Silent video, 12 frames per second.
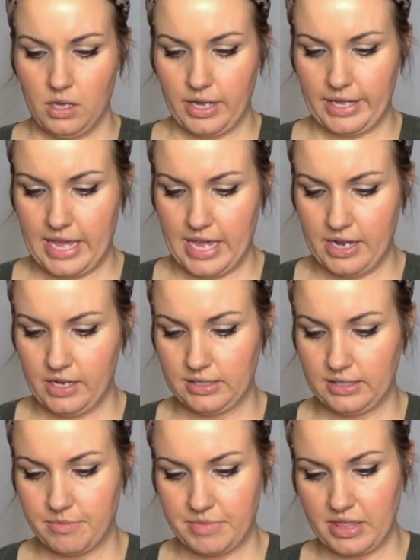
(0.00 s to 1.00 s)
Again,
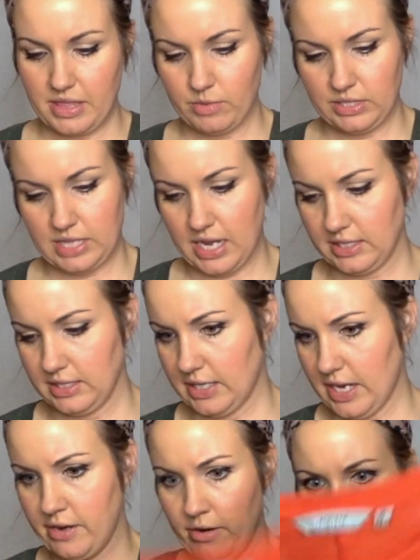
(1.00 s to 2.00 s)
something that was not designer